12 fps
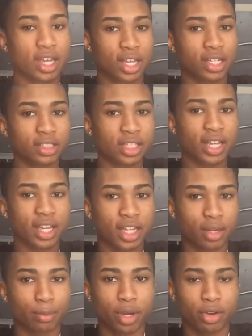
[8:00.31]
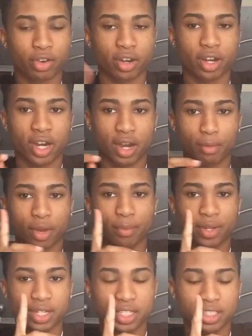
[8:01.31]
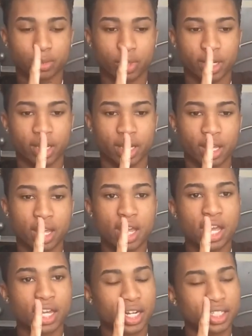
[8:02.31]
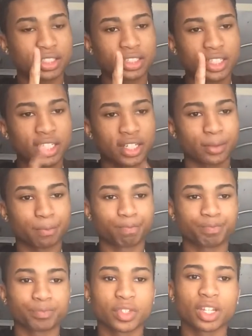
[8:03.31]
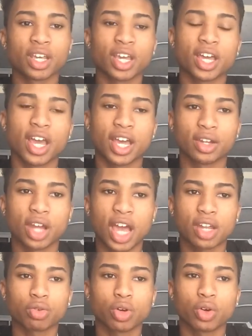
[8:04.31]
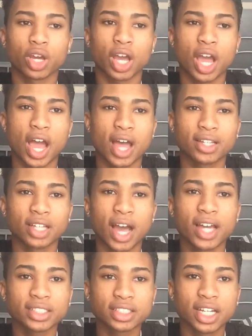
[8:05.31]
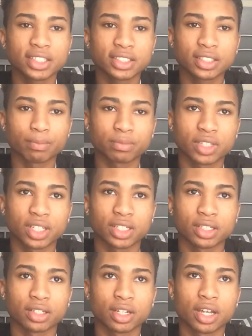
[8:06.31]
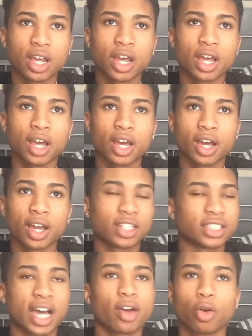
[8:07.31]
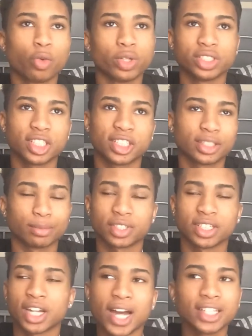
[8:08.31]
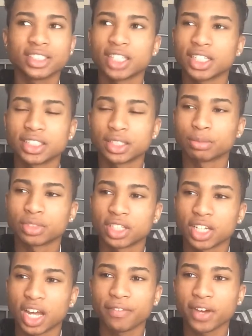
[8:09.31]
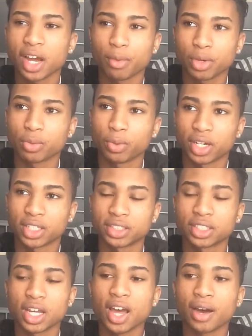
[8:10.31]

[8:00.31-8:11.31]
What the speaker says: He's like in the mirror. I'm coming this way. And I see him. And I don't know. I said something. Because I always say something. I said something. I forgot what it was.